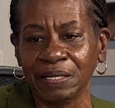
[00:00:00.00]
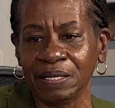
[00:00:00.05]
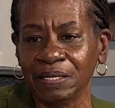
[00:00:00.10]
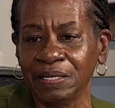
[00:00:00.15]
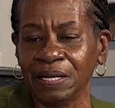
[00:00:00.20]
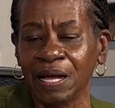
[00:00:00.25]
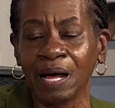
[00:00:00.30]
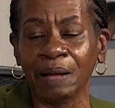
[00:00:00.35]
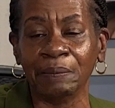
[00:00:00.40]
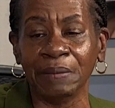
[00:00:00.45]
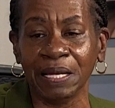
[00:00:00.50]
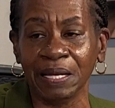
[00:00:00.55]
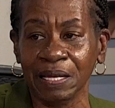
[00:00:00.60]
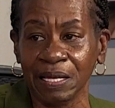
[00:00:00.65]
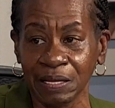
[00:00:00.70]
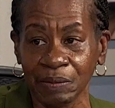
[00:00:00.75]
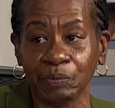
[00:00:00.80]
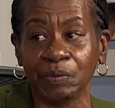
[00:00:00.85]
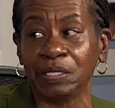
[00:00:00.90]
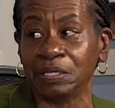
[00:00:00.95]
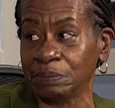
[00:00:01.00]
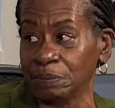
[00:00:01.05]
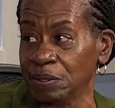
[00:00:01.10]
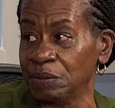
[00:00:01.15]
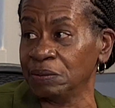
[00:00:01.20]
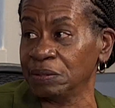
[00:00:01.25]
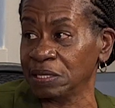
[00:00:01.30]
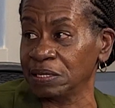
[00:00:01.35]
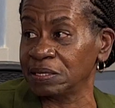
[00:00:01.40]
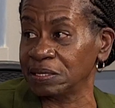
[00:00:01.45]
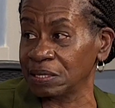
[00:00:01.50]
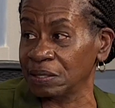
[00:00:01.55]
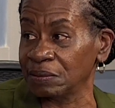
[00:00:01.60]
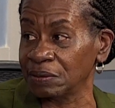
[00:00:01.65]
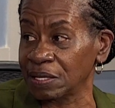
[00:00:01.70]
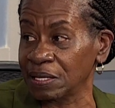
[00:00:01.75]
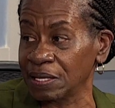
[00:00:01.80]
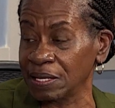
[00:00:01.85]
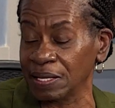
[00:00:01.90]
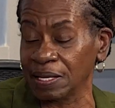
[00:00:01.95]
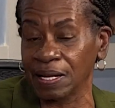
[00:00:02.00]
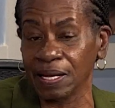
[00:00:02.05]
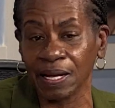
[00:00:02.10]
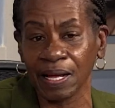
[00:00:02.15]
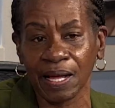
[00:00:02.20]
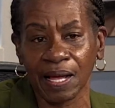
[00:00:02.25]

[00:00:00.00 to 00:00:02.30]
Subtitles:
and I mean, it was bogus, okay?